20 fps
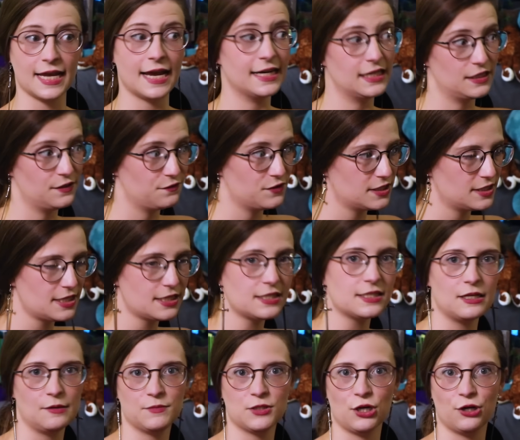and if
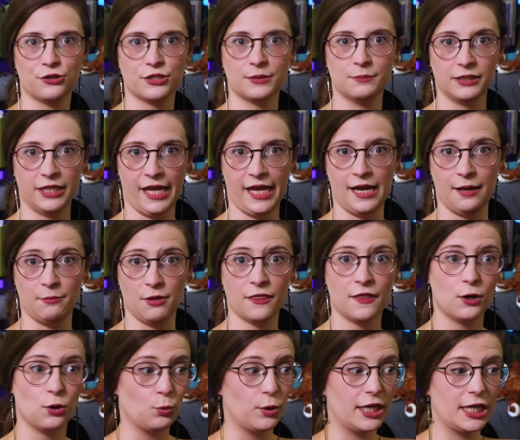systems are to blame,
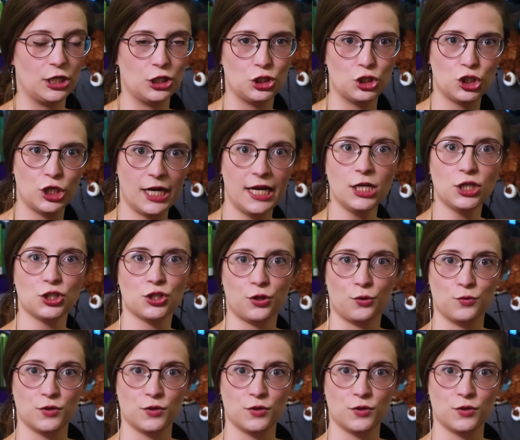then we can change those